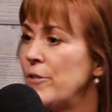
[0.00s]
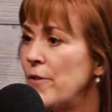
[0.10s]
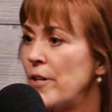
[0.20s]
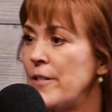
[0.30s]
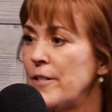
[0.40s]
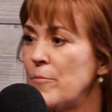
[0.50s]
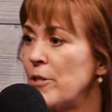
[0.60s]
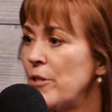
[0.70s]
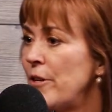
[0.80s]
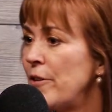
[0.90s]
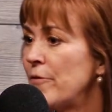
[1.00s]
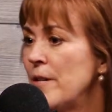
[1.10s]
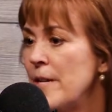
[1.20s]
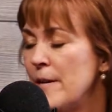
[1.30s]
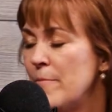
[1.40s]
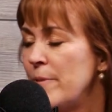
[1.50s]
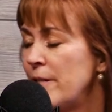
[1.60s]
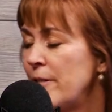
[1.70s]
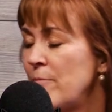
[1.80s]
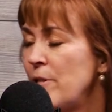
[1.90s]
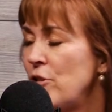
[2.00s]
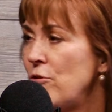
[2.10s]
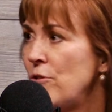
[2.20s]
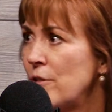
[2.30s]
very similar. There have been some issues